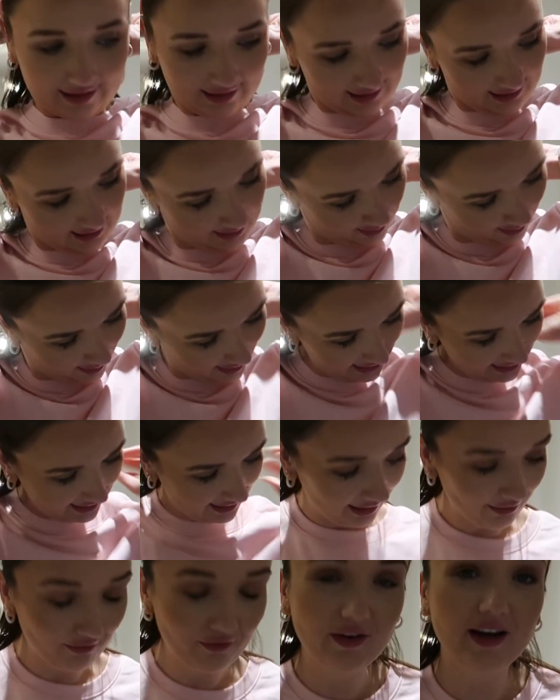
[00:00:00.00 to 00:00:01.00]
this
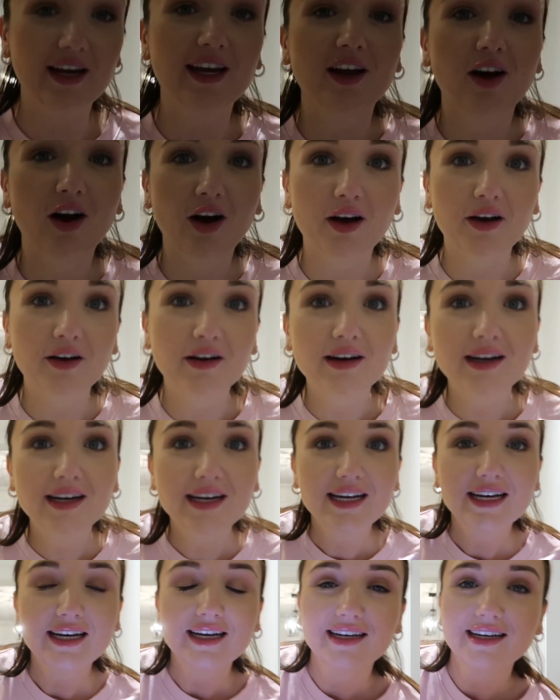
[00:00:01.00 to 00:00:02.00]
bleeding video.
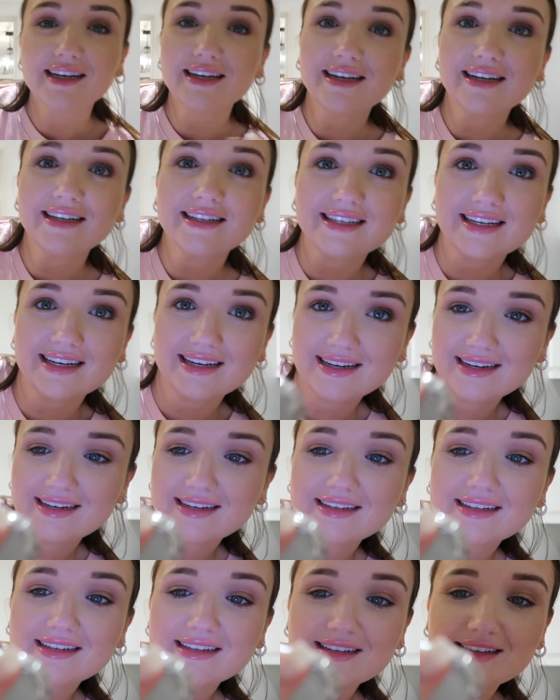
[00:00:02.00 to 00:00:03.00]
It
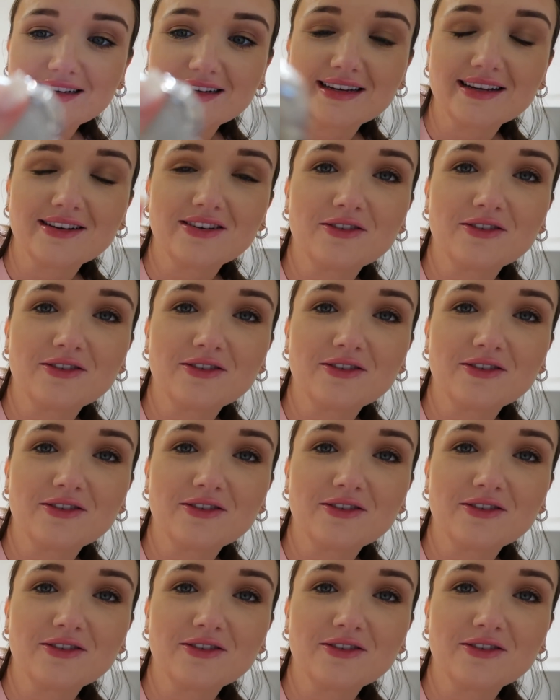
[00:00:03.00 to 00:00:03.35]
is